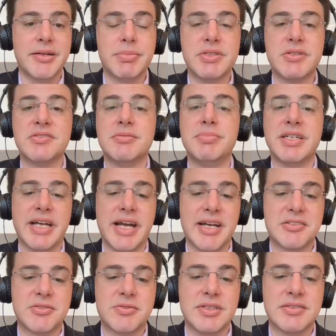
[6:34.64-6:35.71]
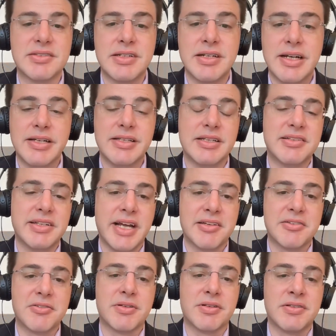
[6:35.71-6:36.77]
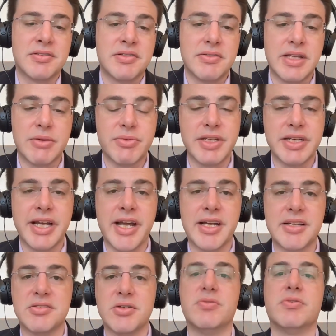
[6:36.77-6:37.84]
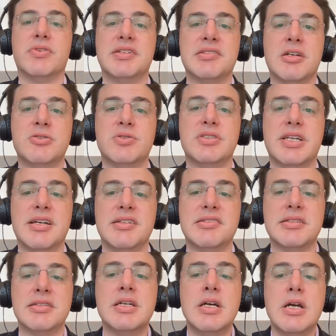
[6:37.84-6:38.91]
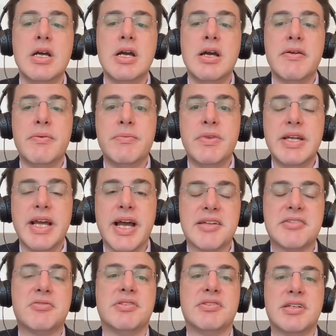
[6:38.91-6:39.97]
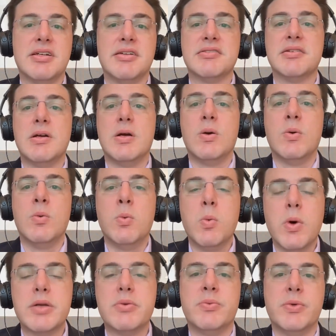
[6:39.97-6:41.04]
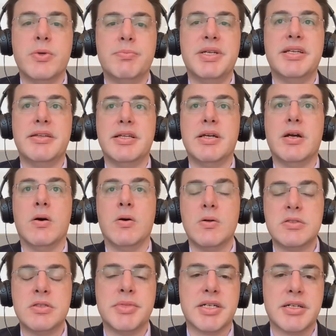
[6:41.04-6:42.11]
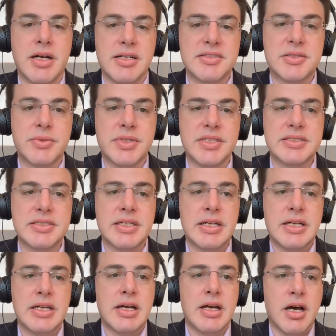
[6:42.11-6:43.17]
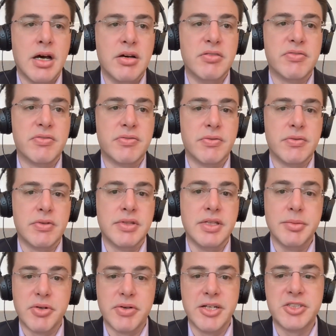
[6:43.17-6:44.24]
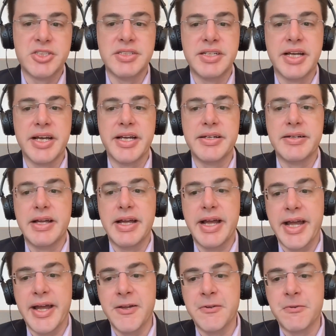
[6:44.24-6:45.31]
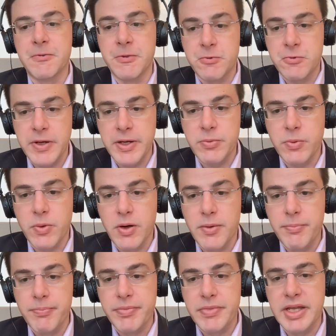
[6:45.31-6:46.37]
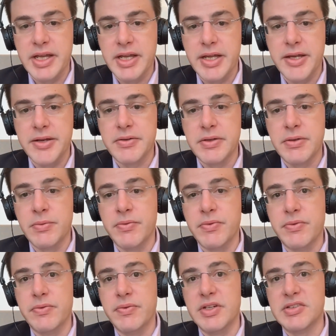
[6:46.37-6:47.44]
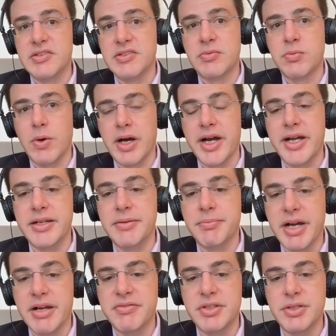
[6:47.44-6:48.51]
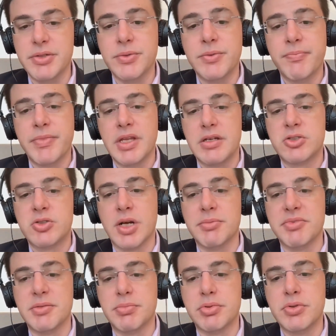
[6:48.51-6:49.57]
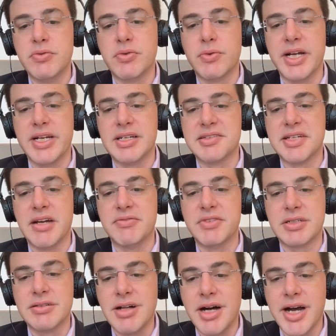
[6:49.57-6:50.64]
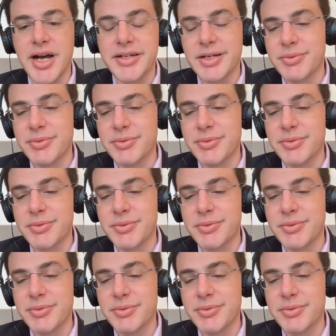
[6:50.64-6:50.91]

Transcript: But there's a big asterisk, and that's the asterisk that really hangs over these 100 days. And the asterisk is, what will be the ultimate consequence of Liberation Day and the trade war? And this is why, in my view, Trump's approval ratings have declined.